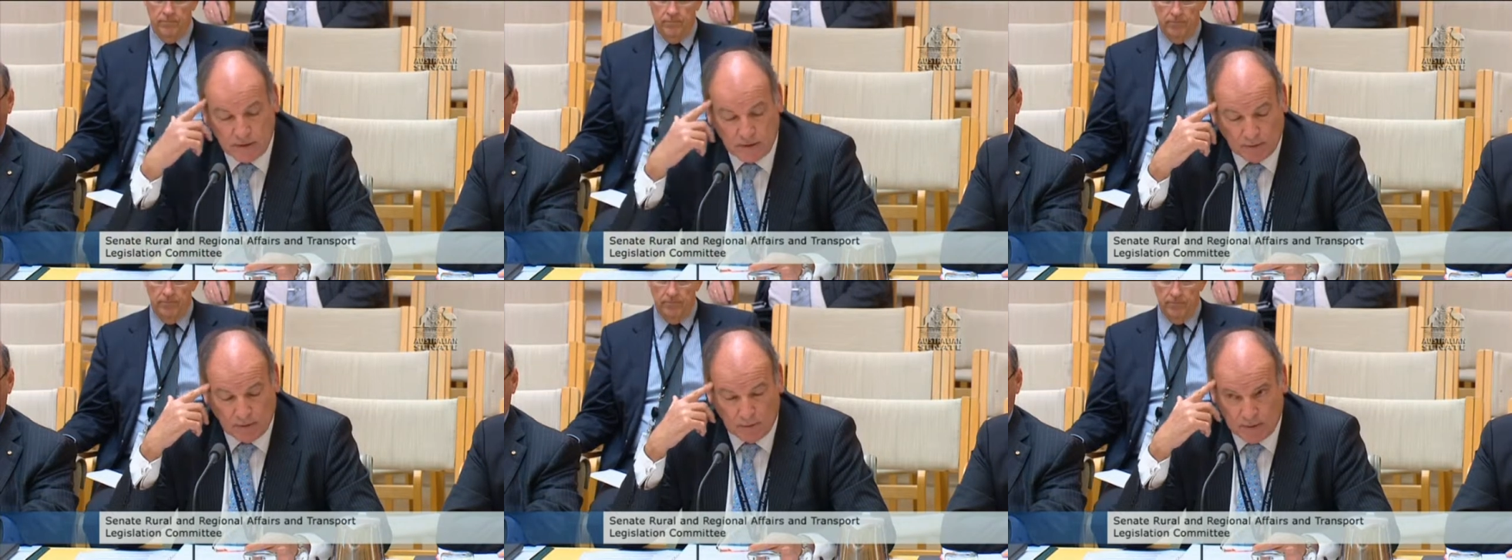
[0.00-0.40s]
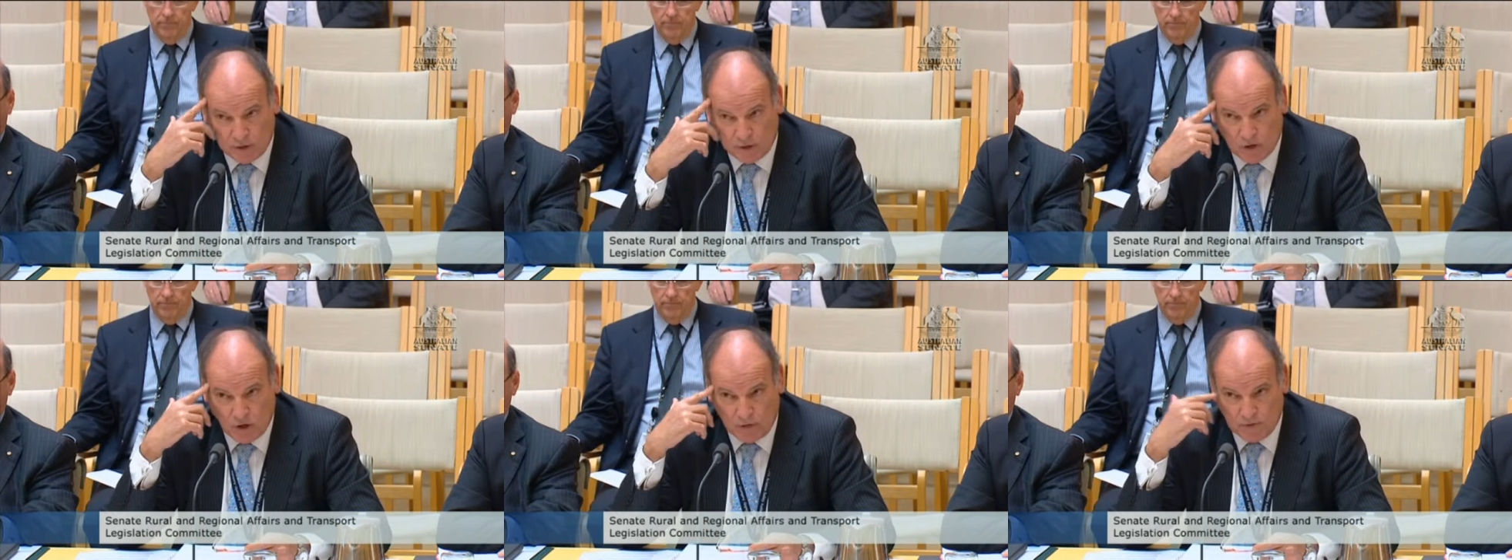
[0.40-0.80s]

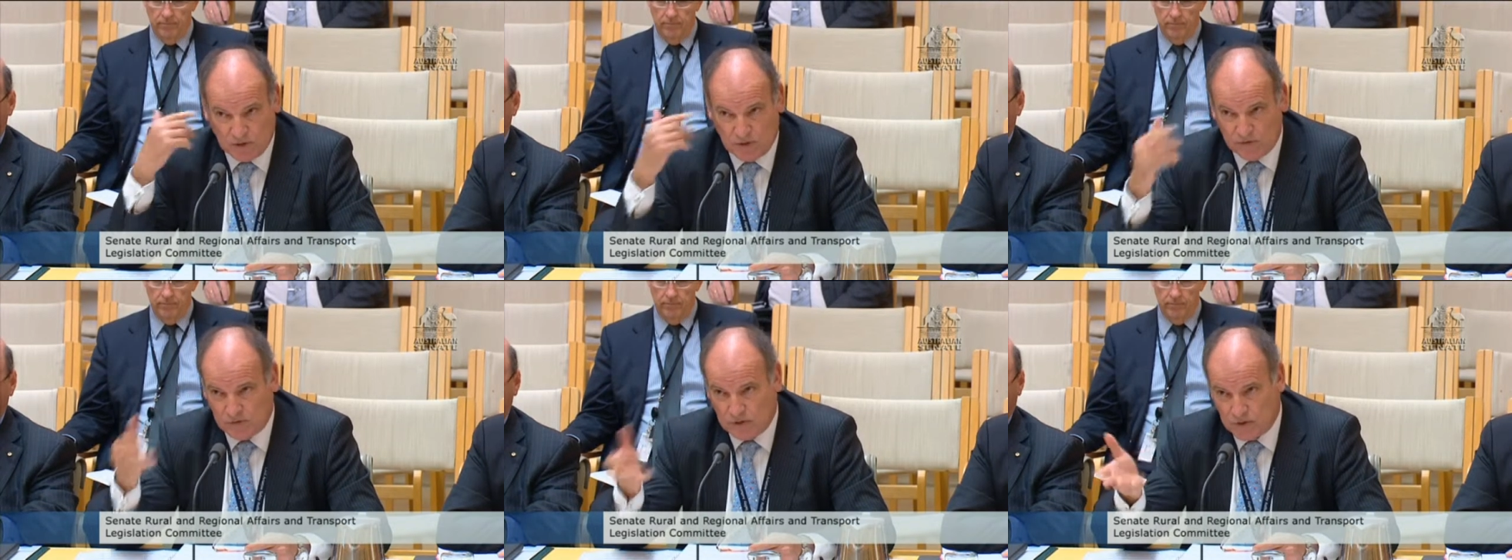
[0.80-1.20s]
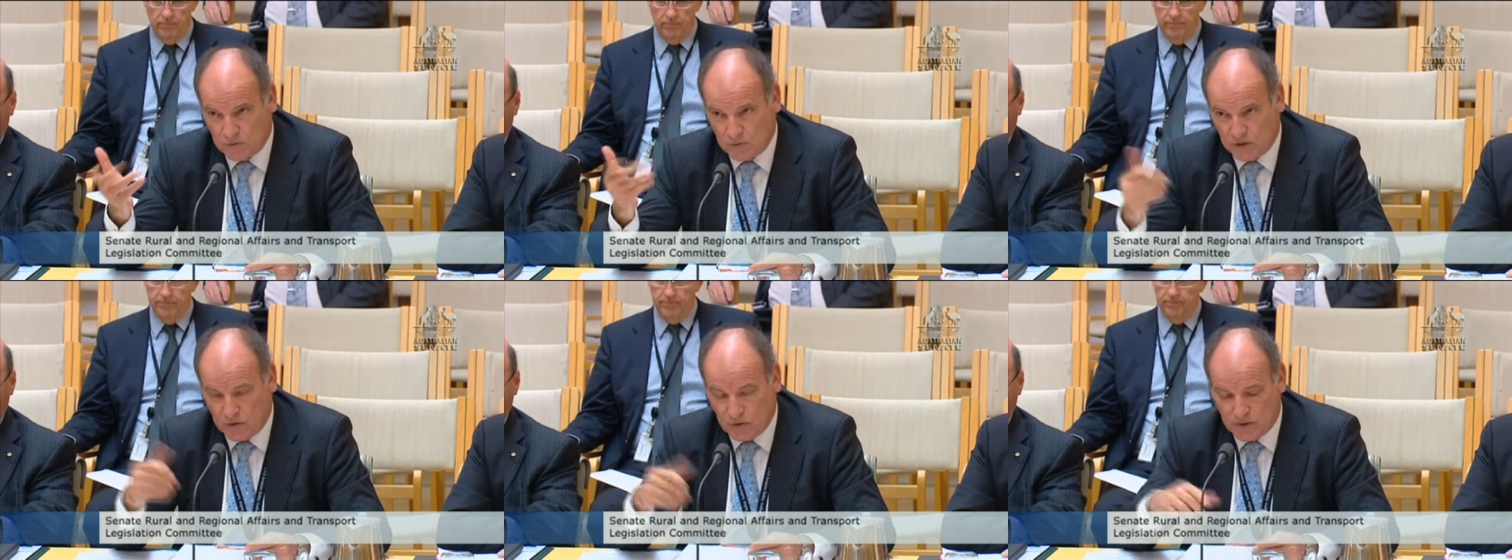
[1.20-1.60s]
supplemental type certificates
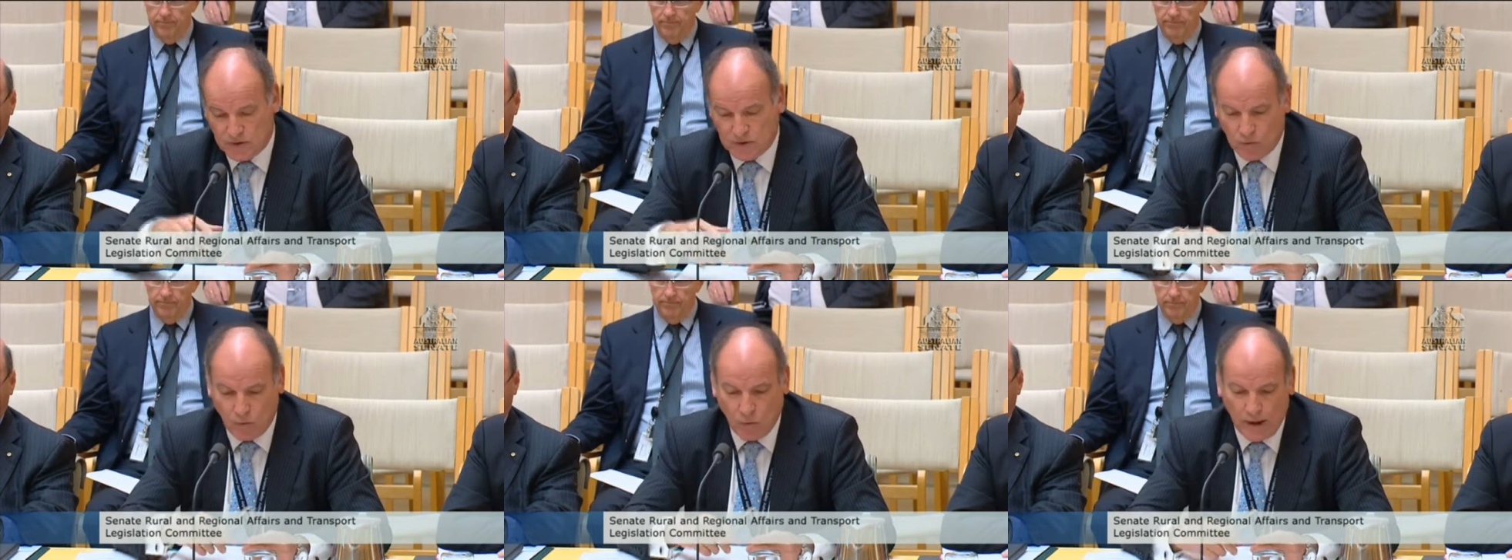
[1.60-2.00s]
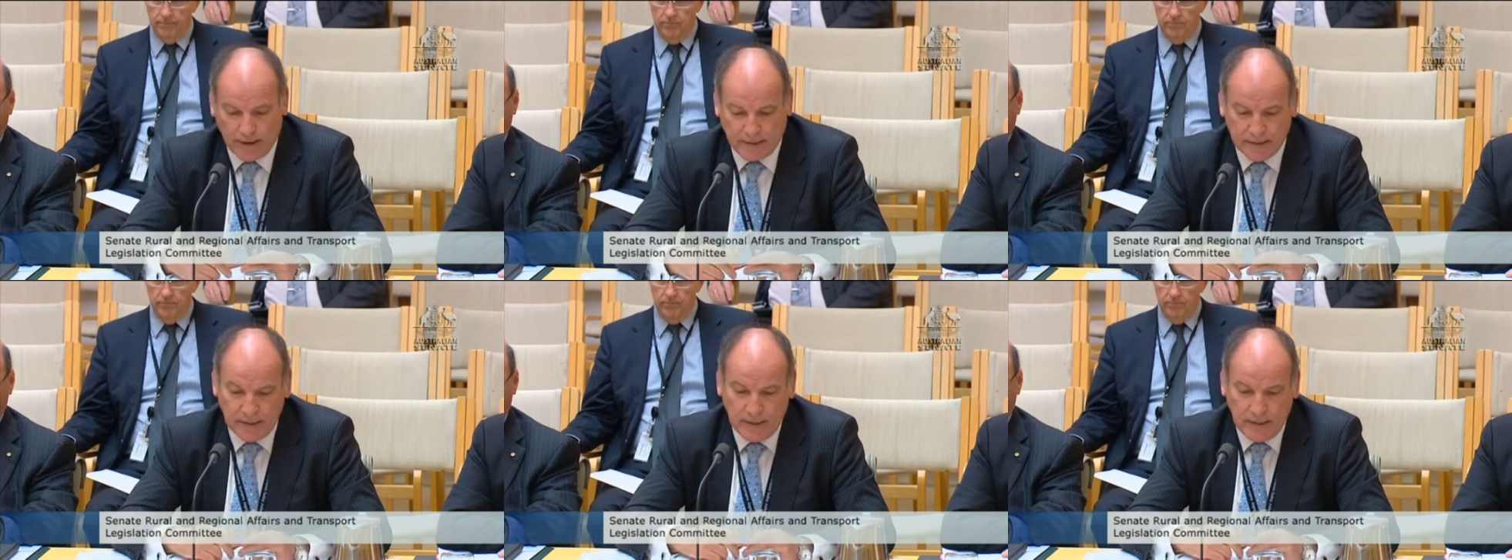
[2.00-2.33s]
to increase the weight